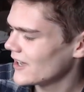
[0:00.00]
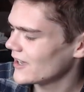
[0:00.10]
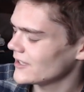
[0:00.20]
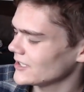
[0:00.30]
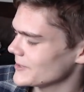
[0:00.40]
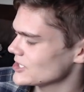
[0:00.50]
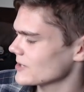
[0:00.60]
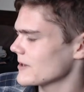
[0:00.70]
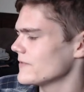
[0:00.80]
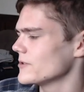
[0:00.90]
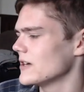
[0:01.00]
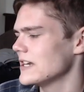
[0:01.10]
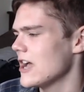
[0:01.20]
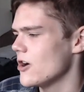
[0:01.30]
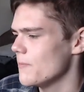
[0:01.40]
Let me check my phone right
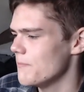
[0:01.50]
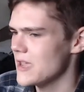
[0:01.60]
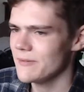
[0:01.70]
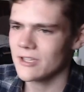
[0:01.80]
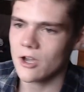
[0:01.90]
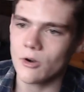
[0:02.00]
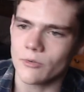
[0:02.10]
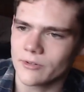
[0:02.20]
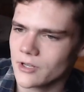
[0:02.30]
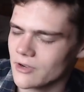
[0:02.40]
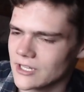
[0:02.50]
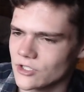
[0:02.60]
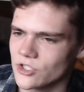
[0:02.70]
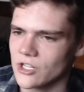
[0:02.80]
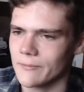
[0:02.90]
now. I can
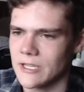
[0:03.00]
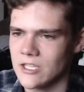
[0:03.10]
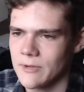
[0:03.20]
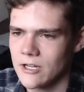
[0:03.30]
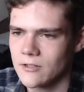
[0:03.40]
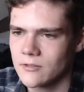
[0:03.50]
just check my email.